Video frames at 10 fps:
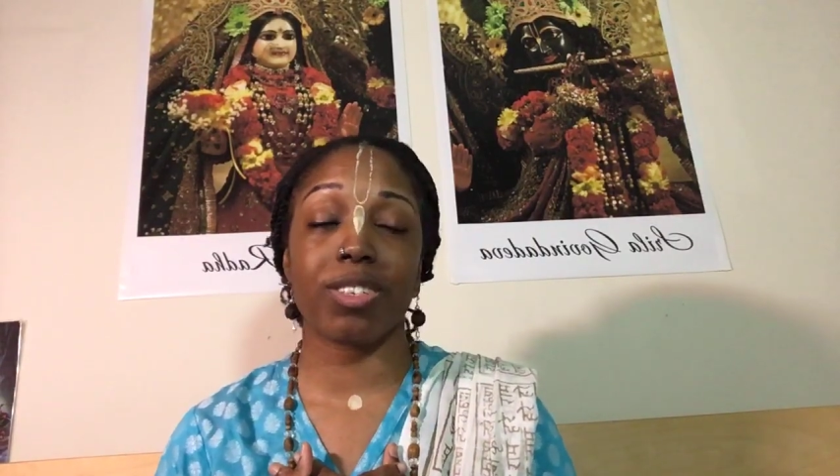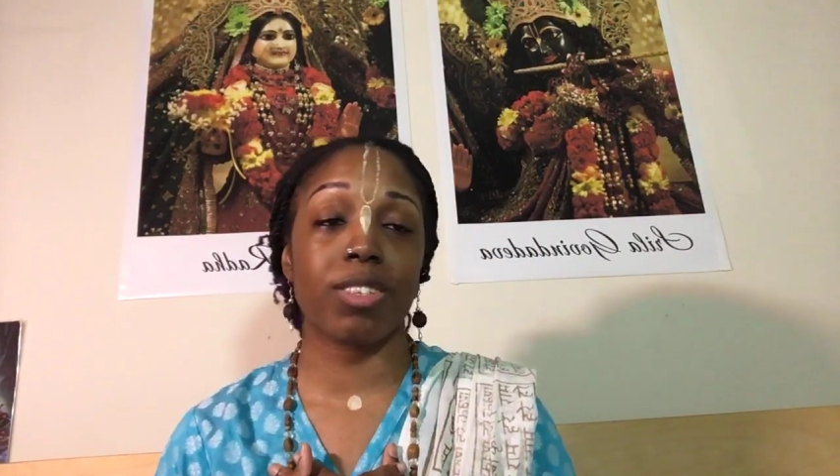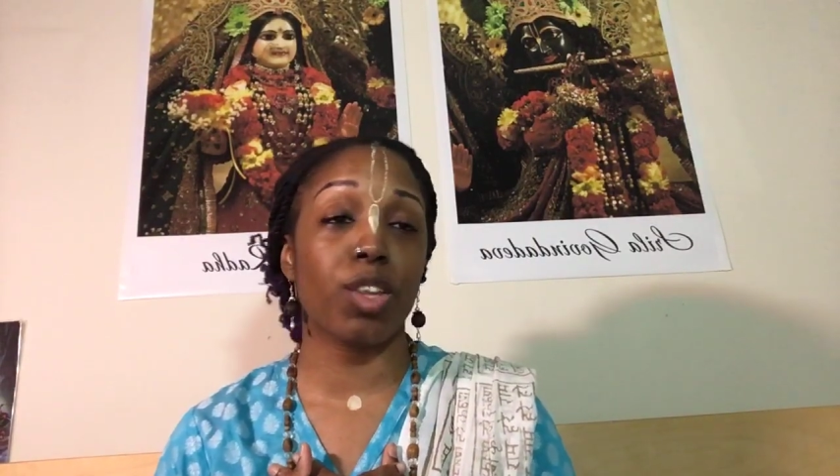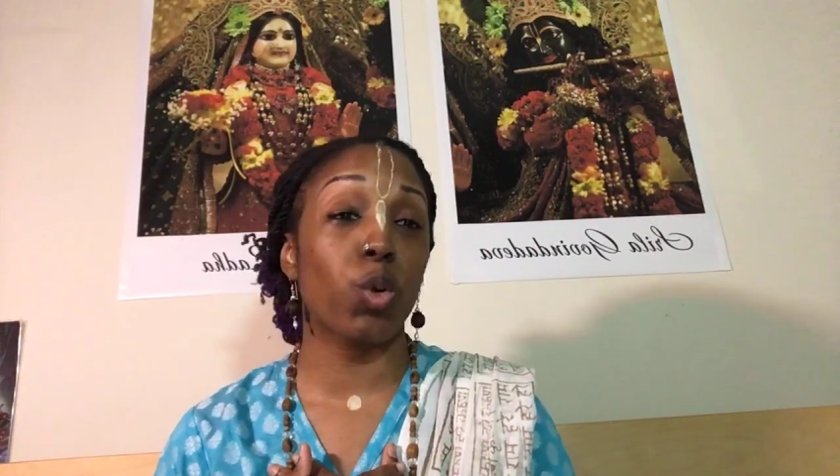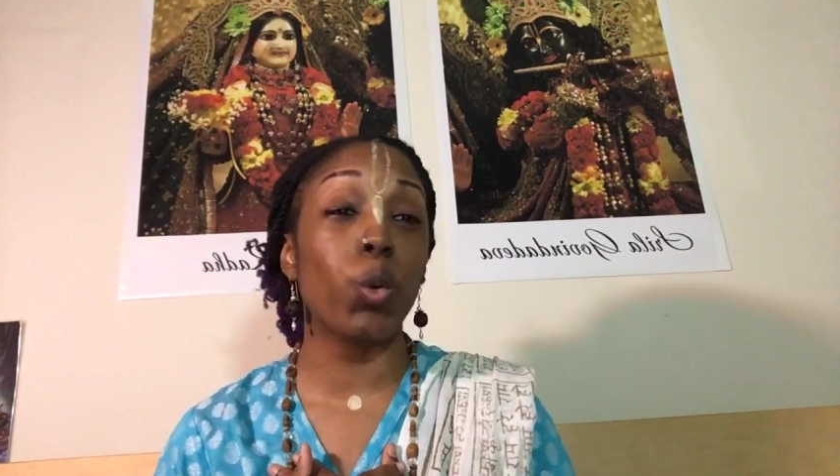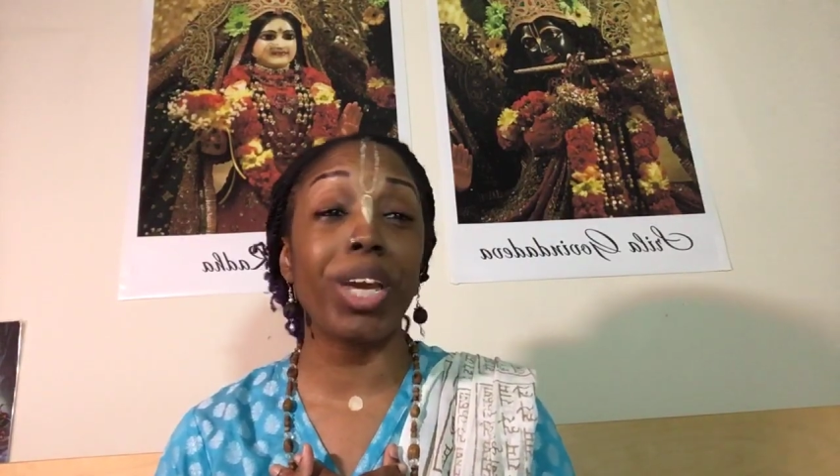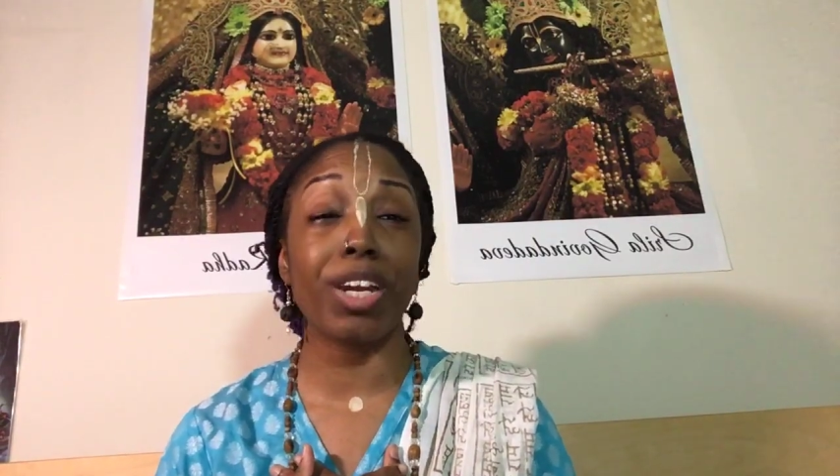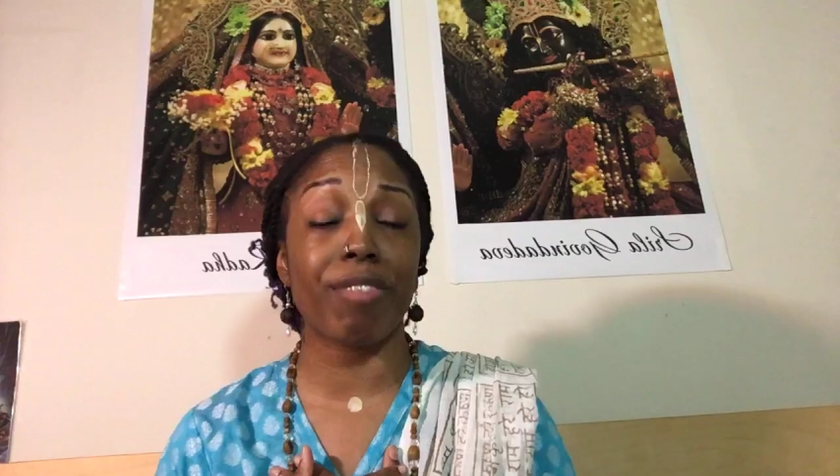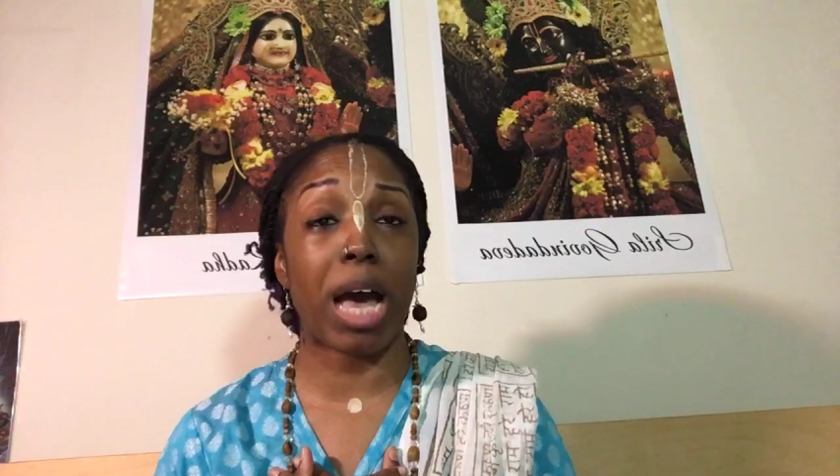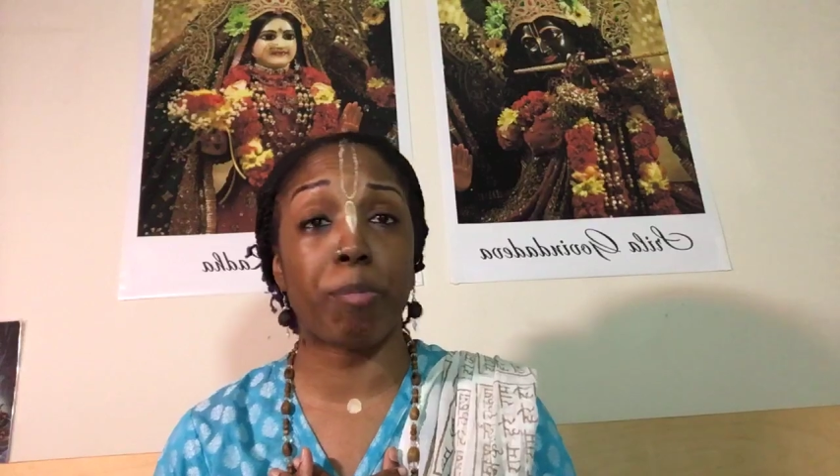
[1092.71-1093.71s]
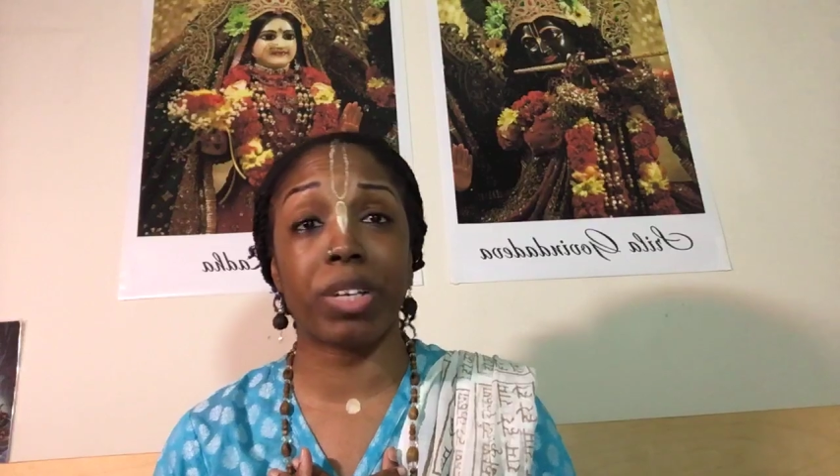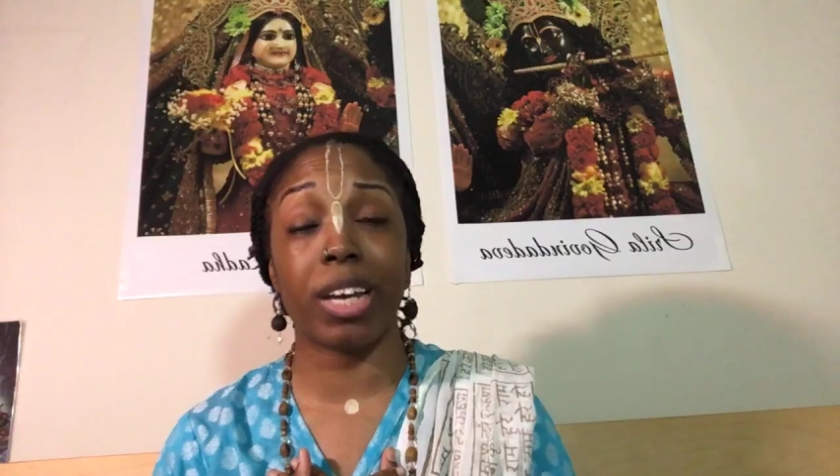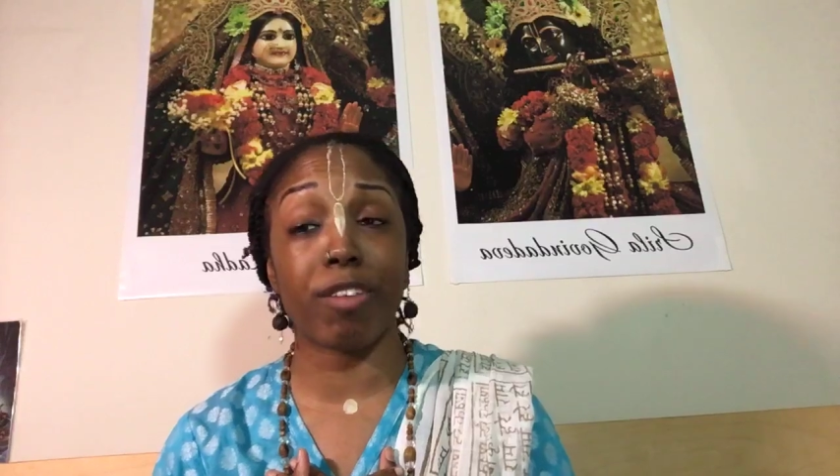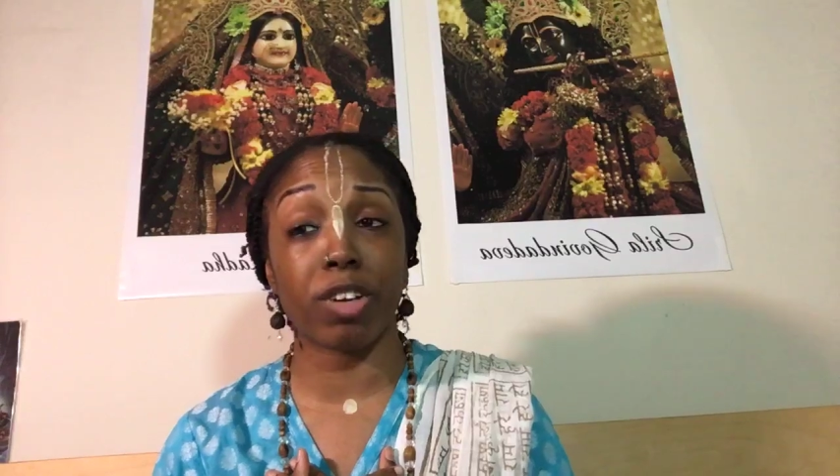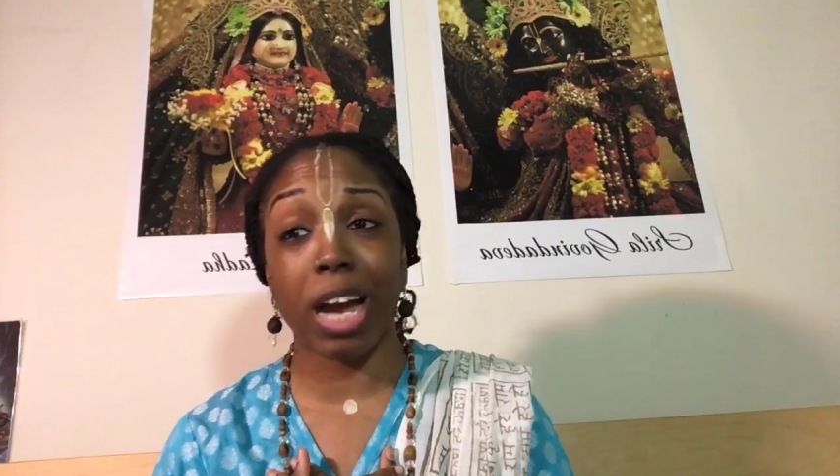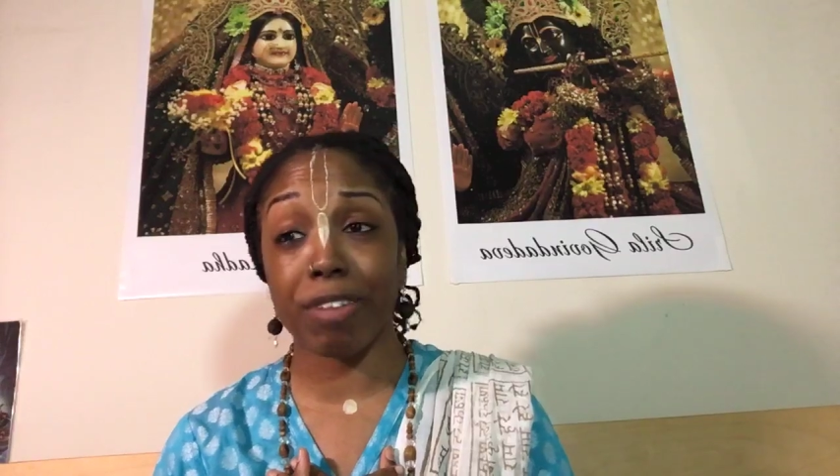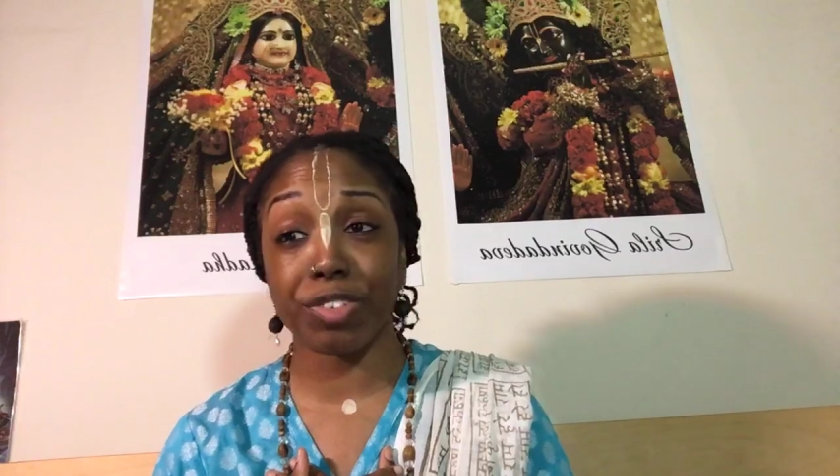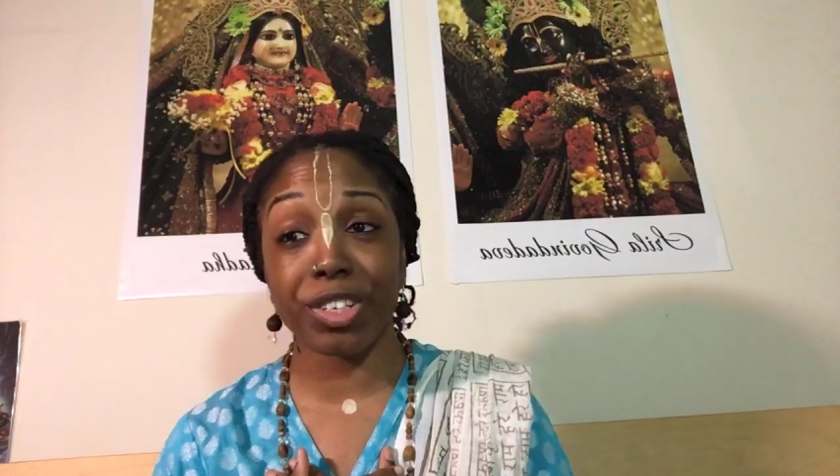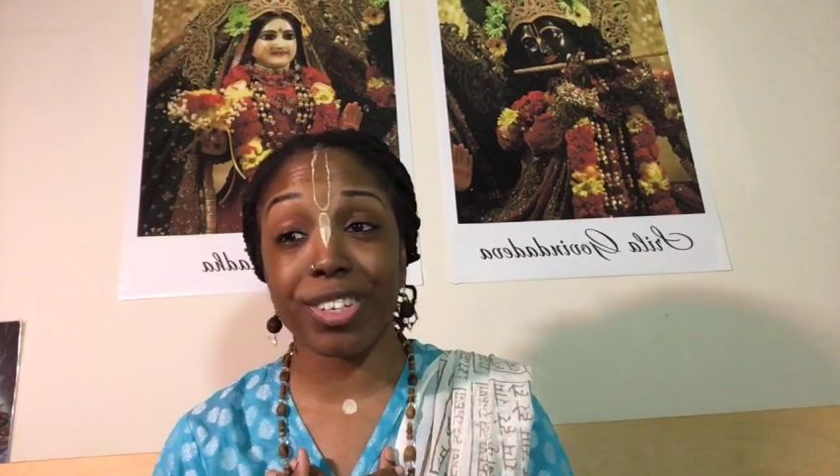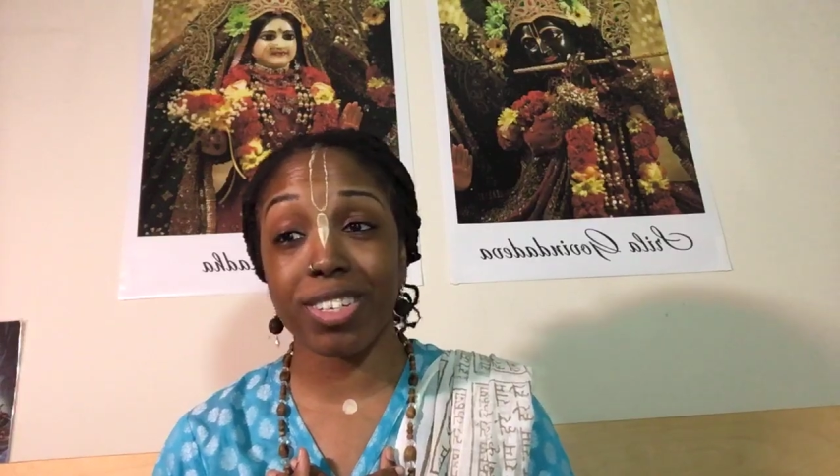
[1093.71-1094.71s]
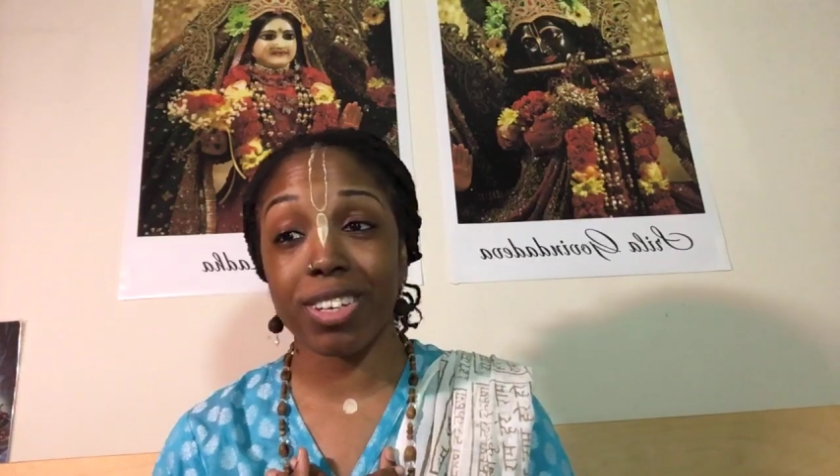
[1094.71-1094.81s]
the queen of happily ever afters.